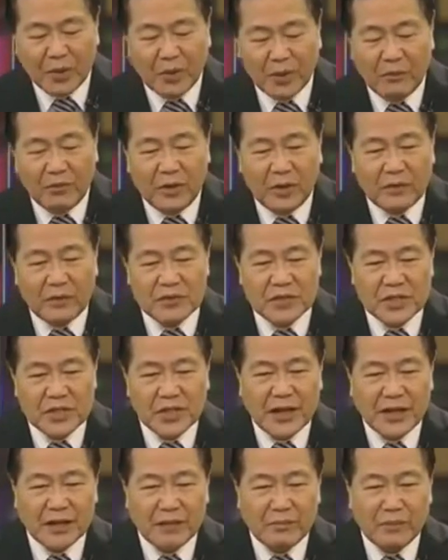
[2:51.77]
of view of
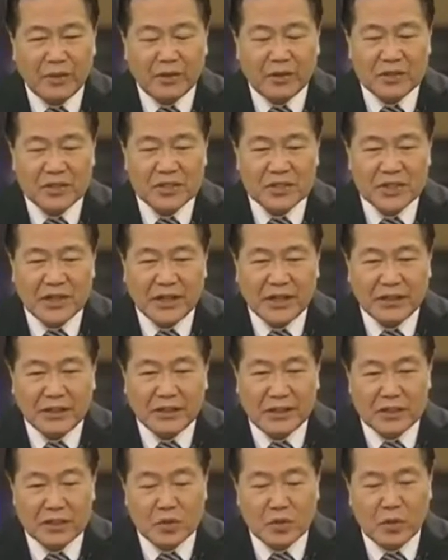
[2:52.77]
China, because China
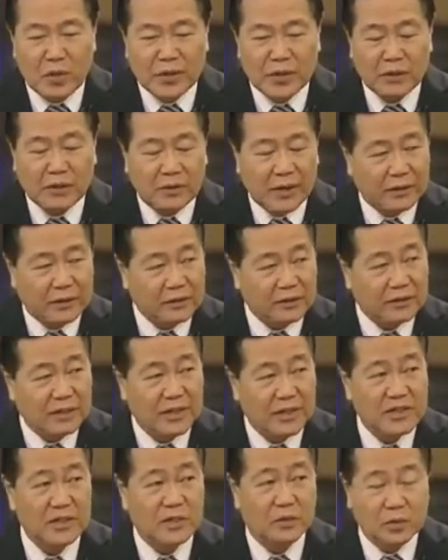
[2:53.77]
doesn't want to
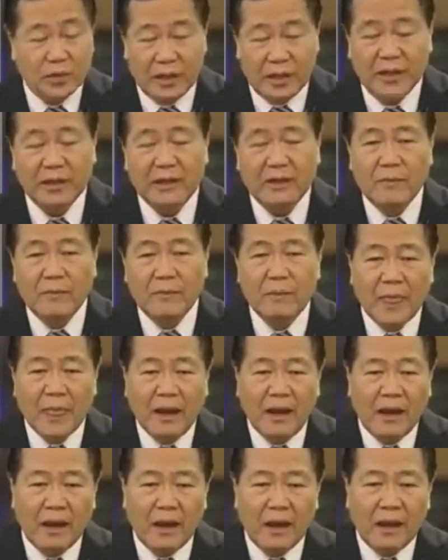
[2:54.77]
recognize the ruling.
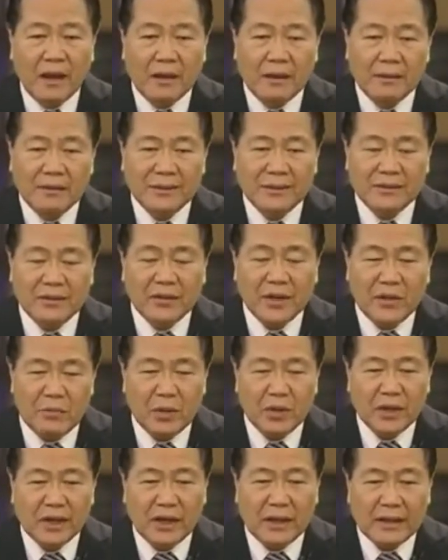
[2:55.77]
The
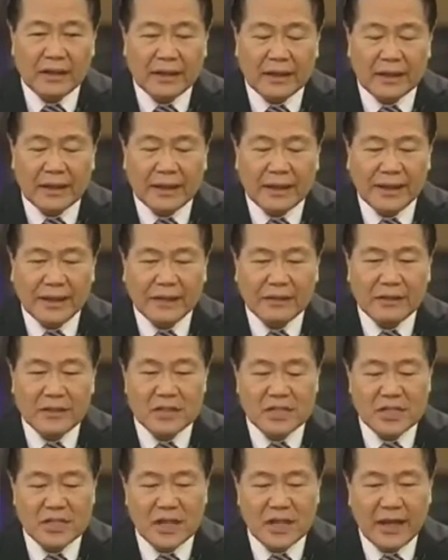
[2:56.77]
tribunal cannot
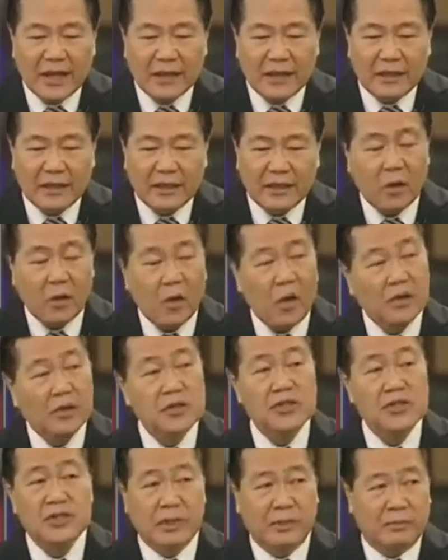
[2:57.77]
decide the
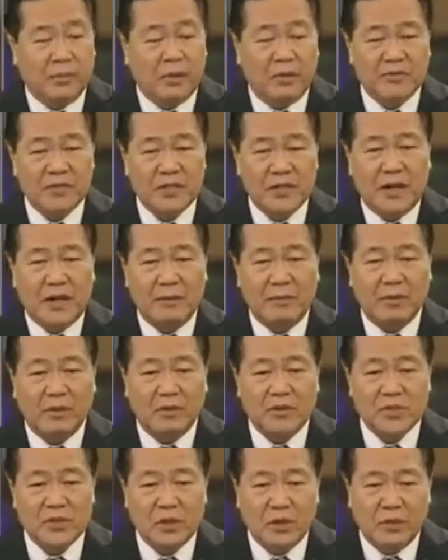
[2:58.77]
ownership of
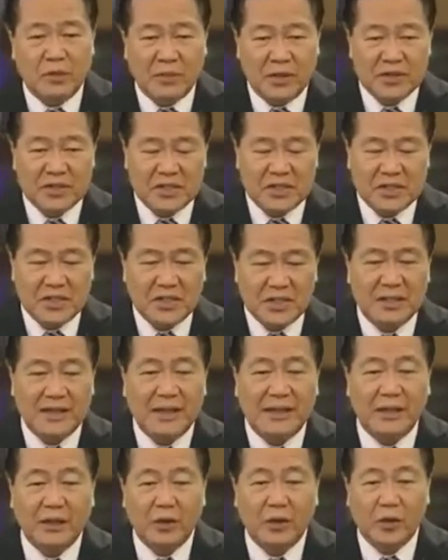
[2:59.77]
Scarborough Shoal because it's a
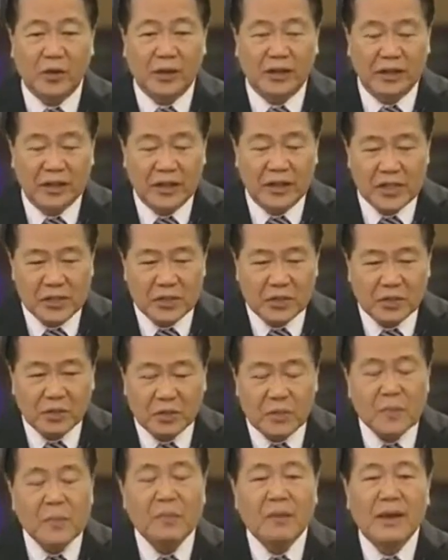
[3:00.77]
territorial issue.
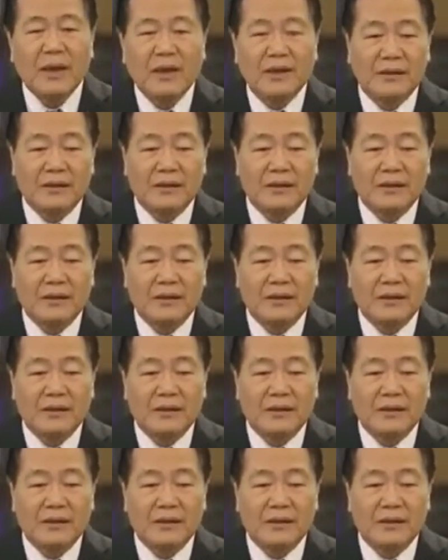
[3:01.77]
The